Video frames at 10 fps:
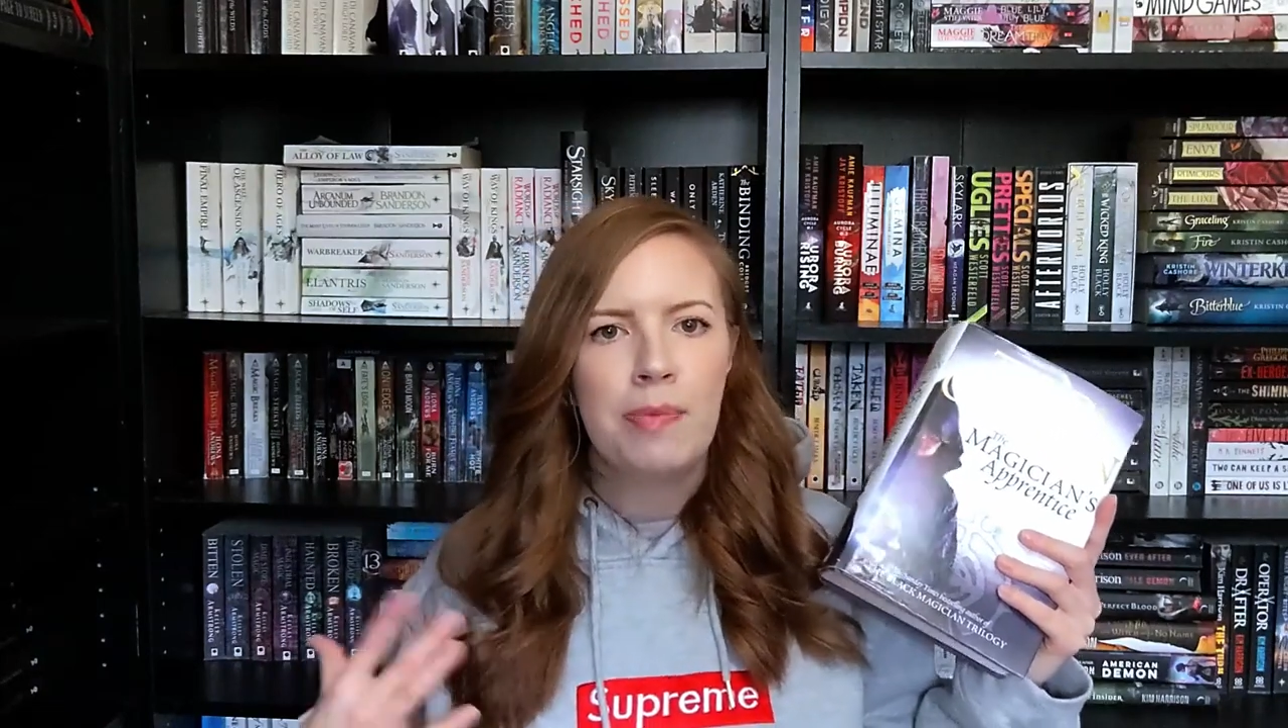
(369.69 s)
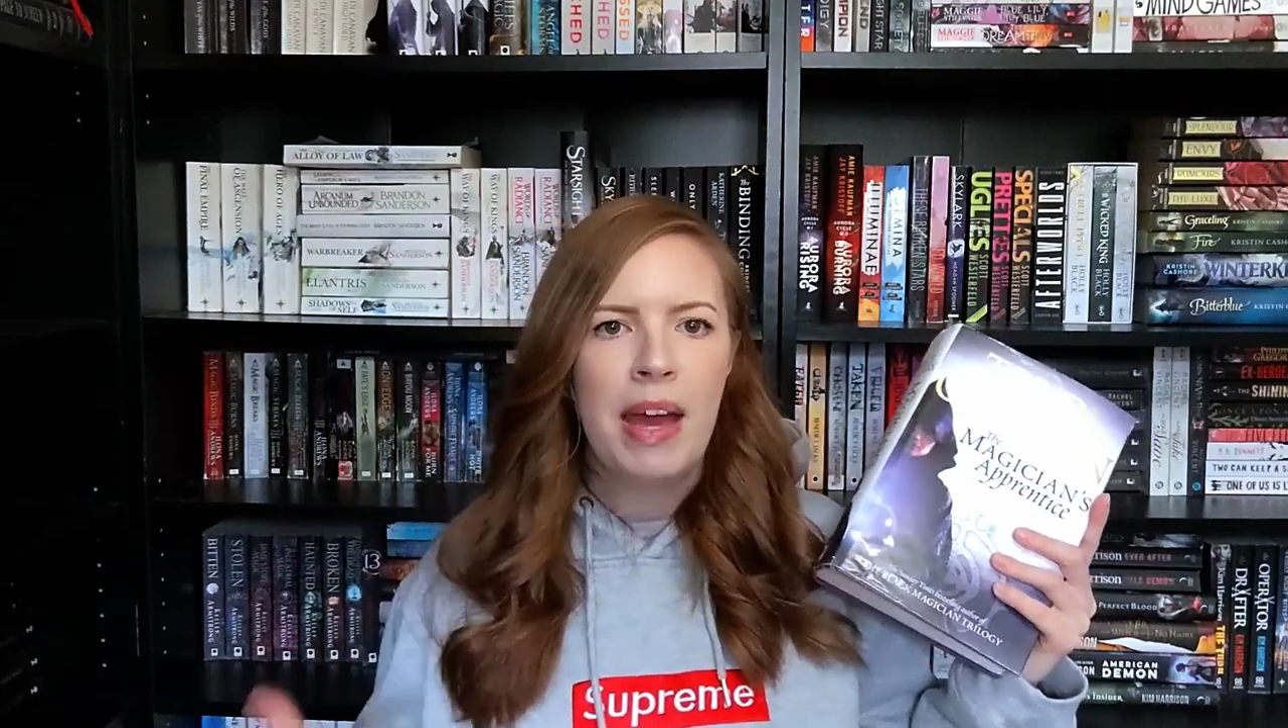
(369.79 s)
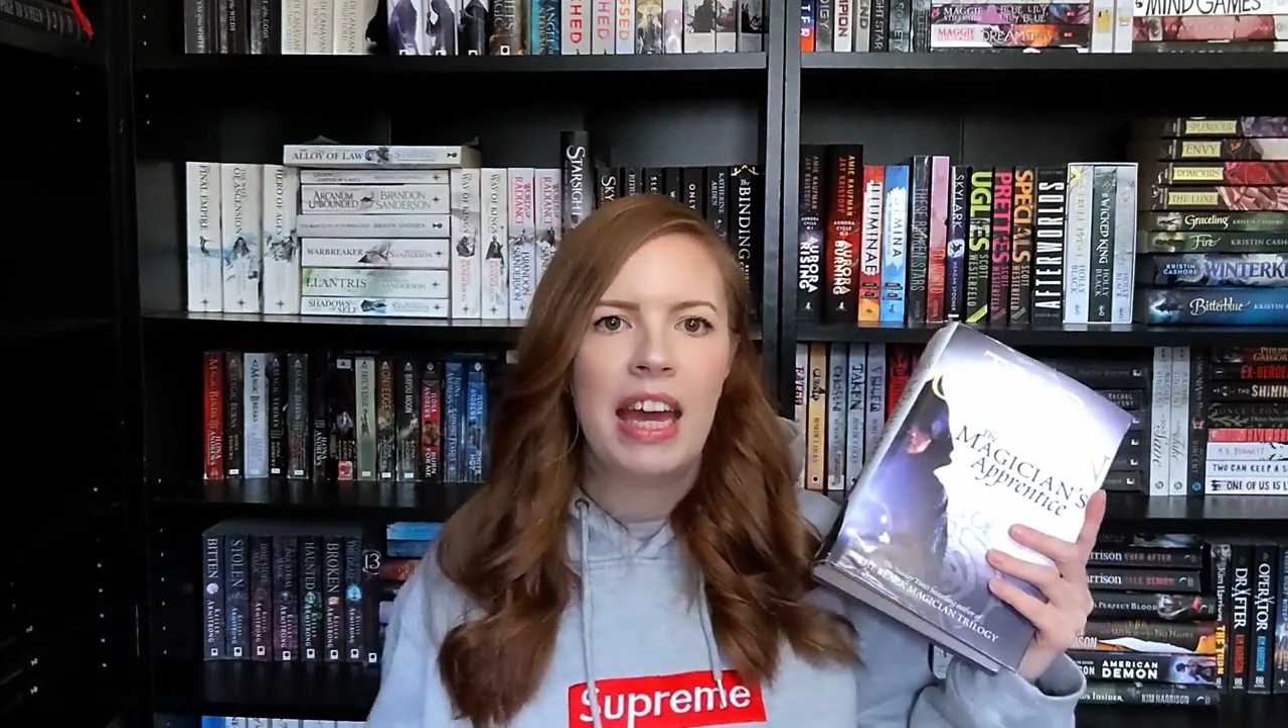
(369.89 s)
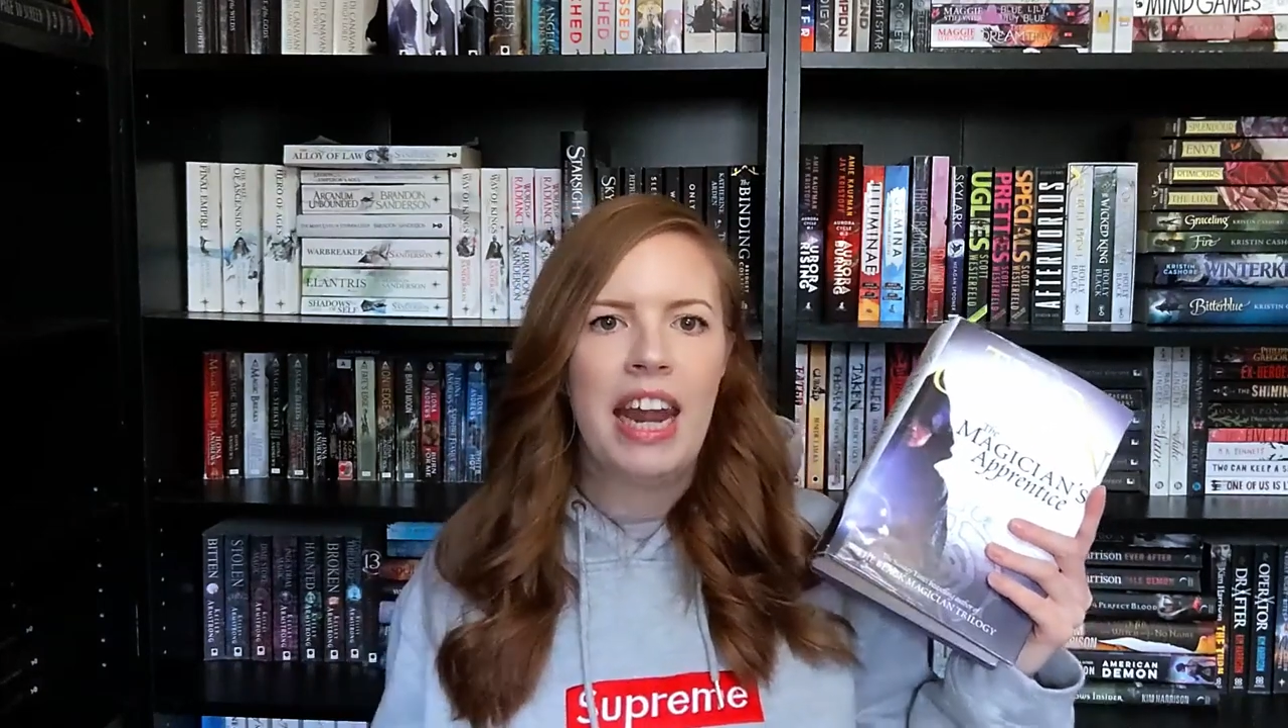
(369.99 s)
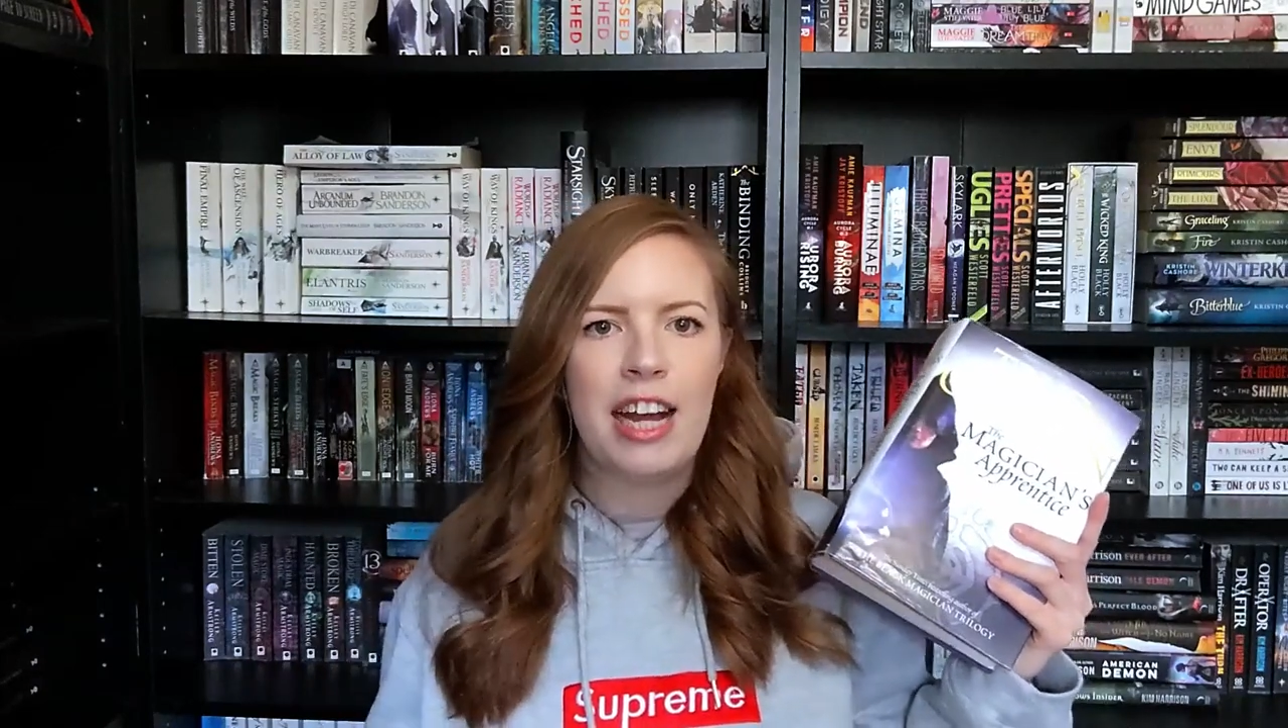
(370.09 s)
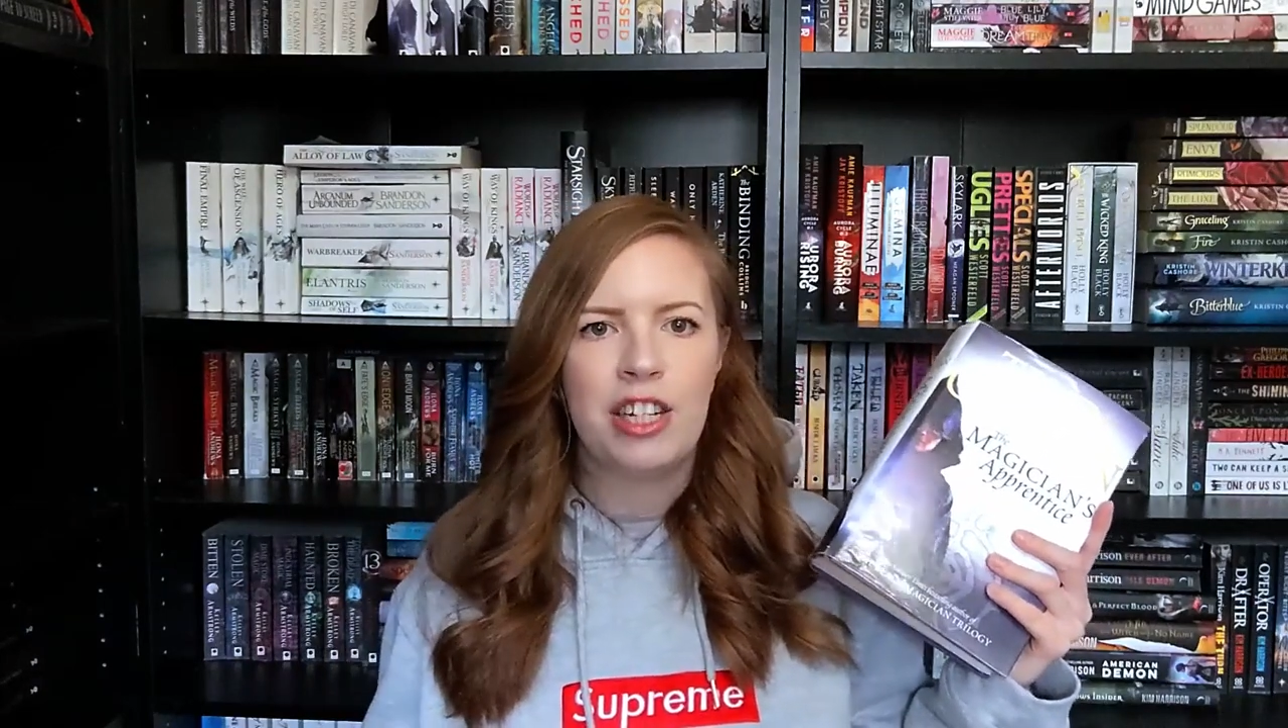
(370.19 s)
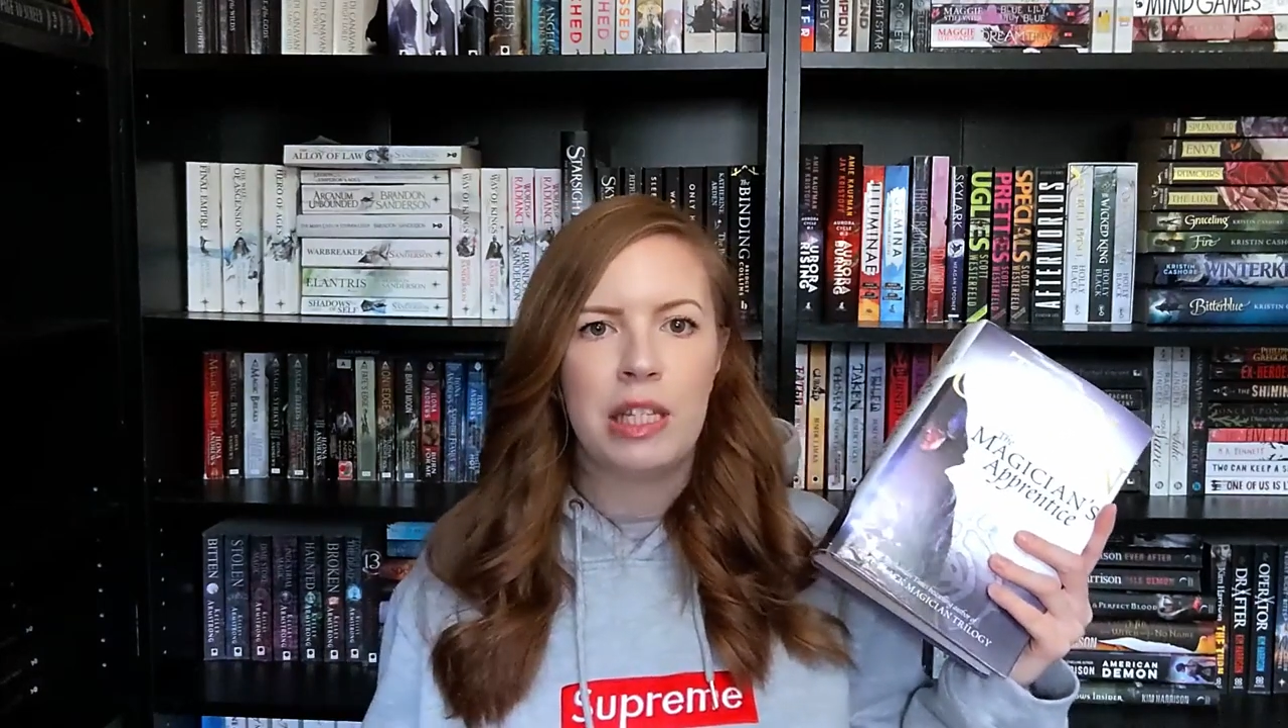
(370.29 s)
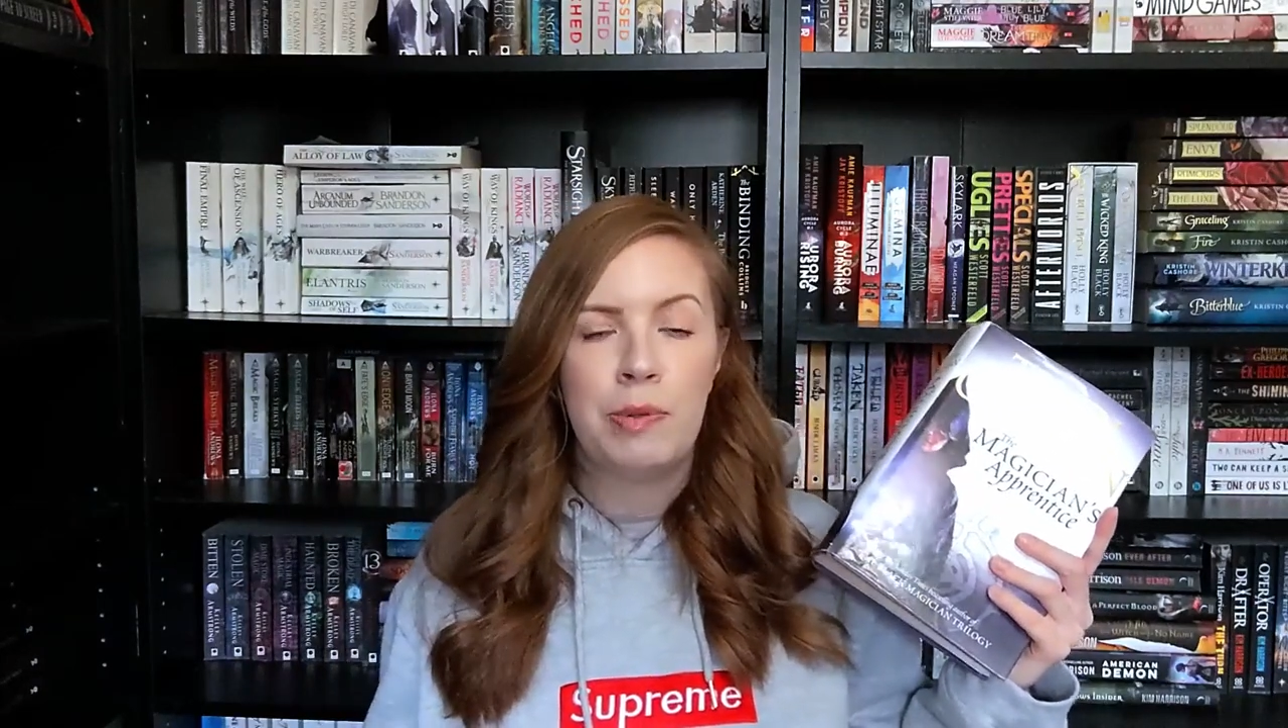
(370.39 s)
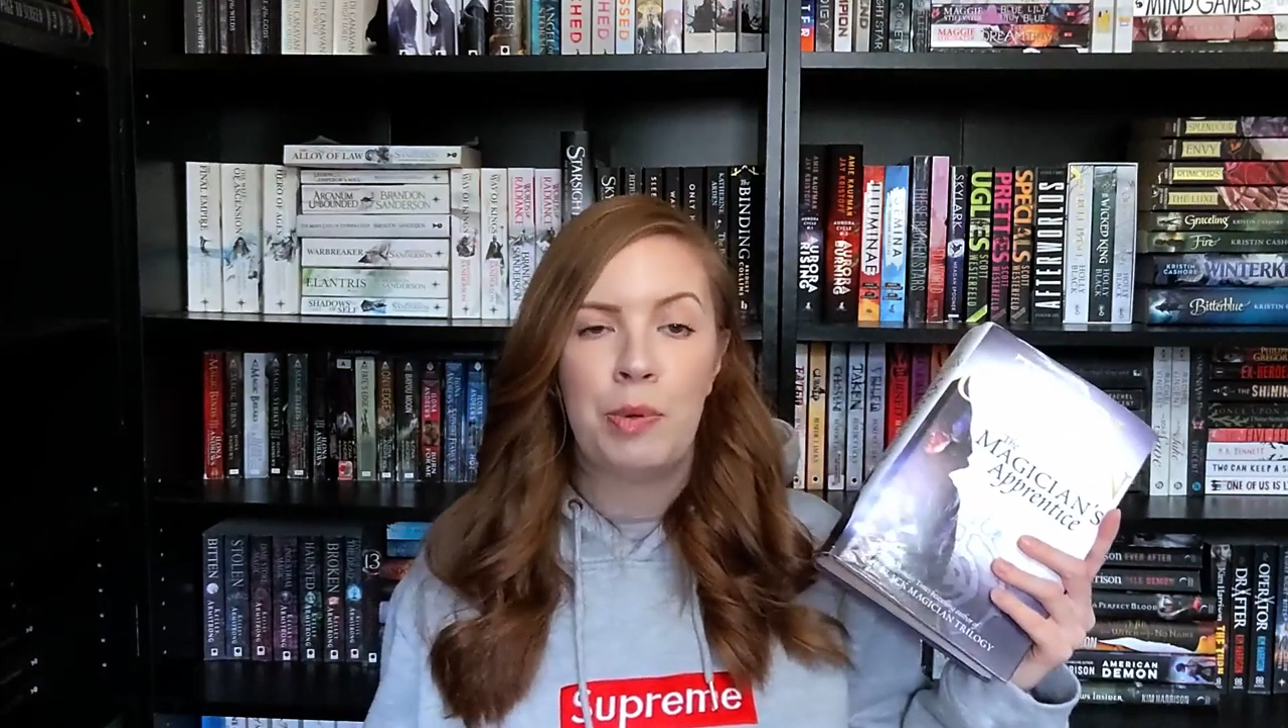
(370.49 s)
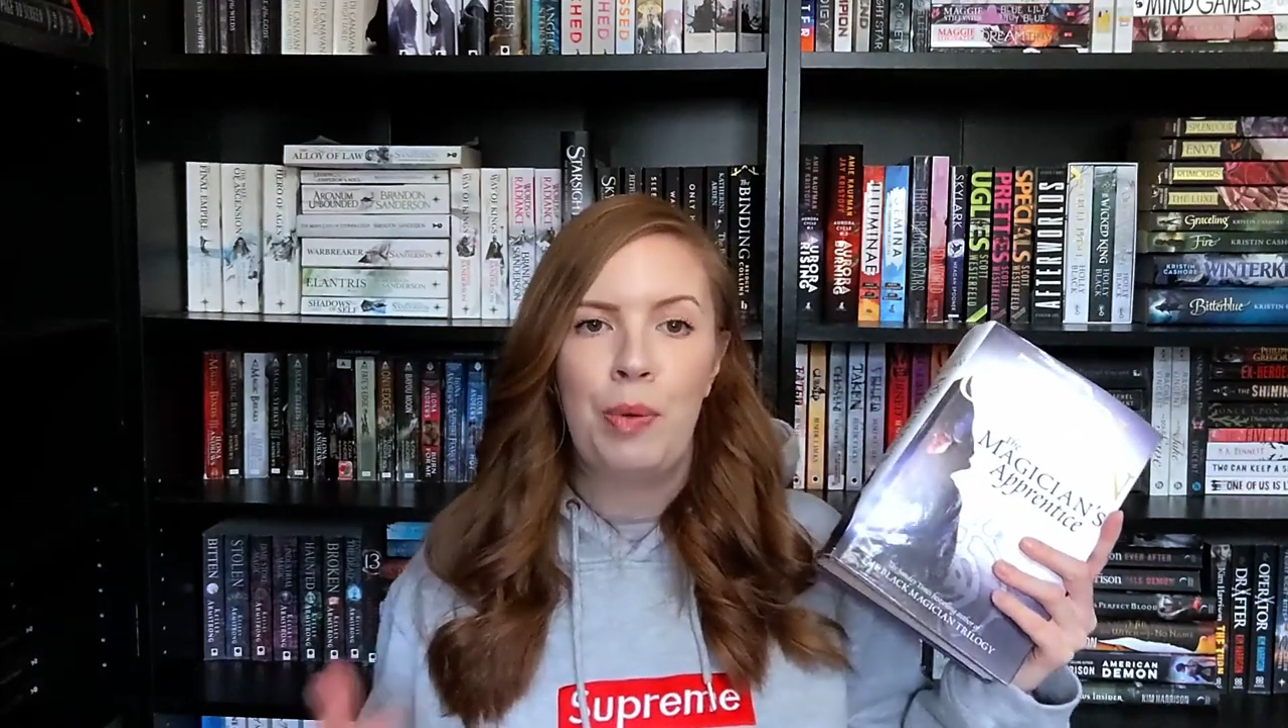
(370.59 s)
to make
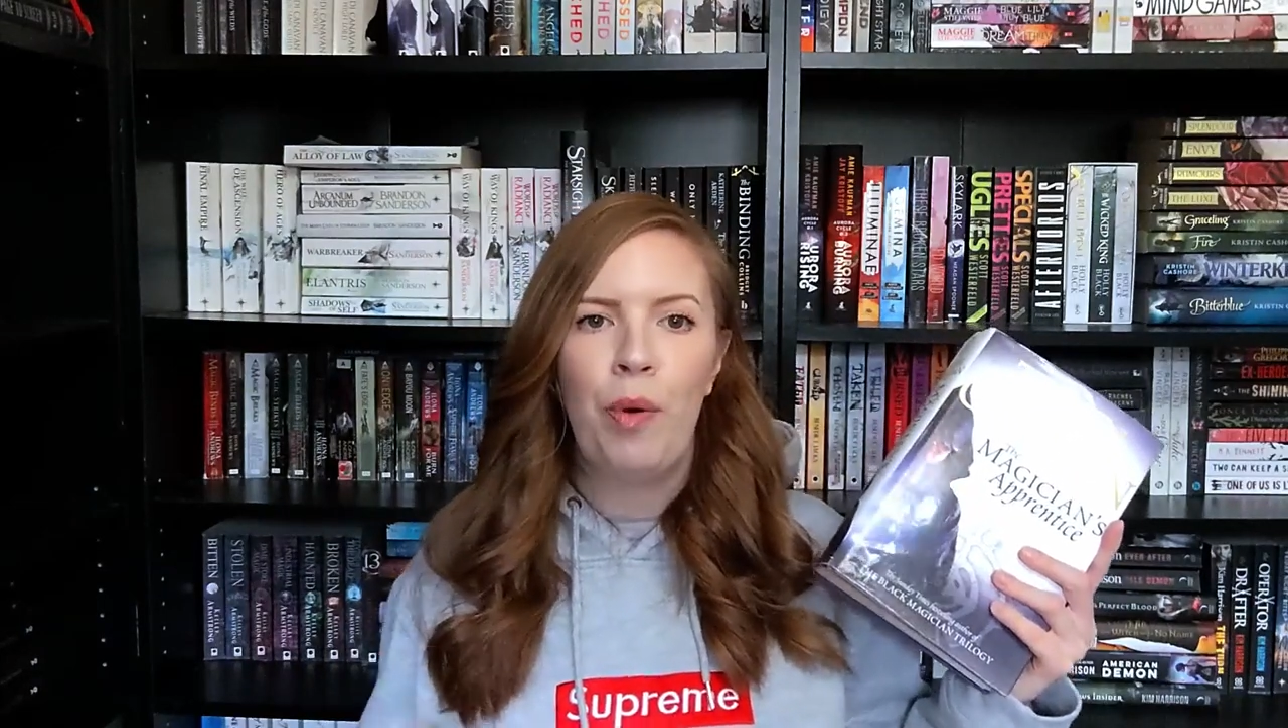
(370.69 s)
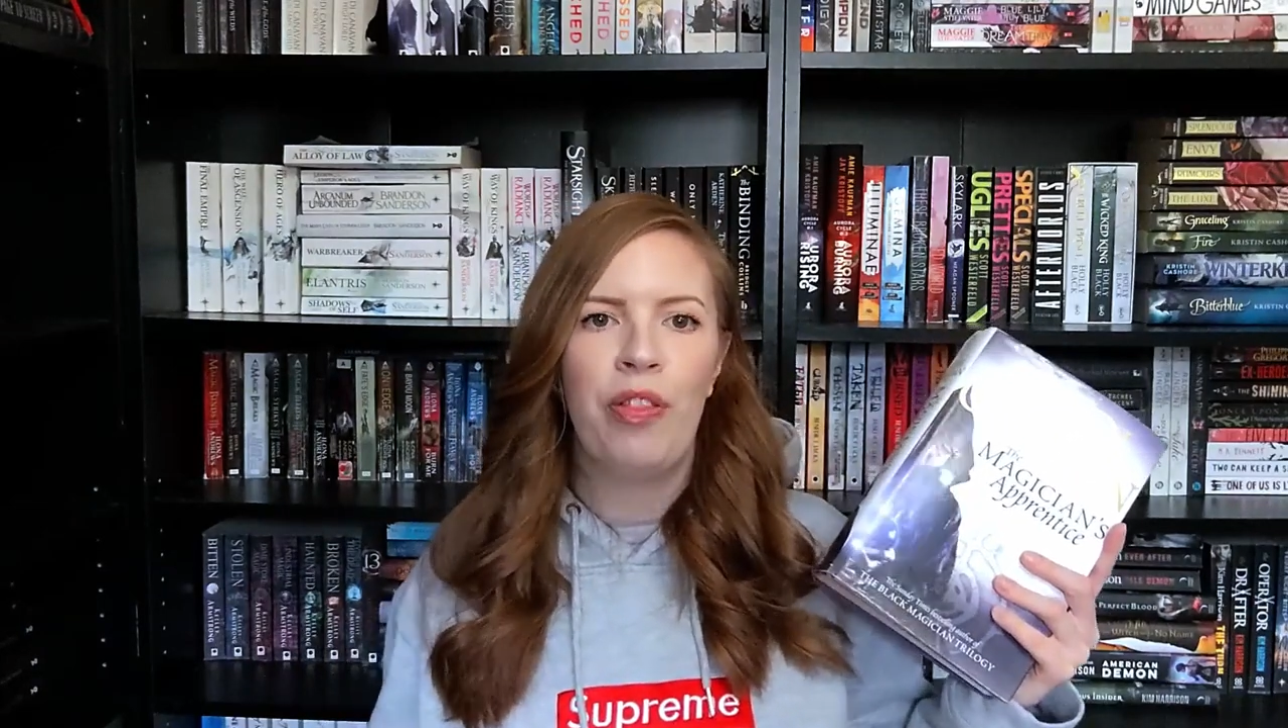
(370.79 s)
connections between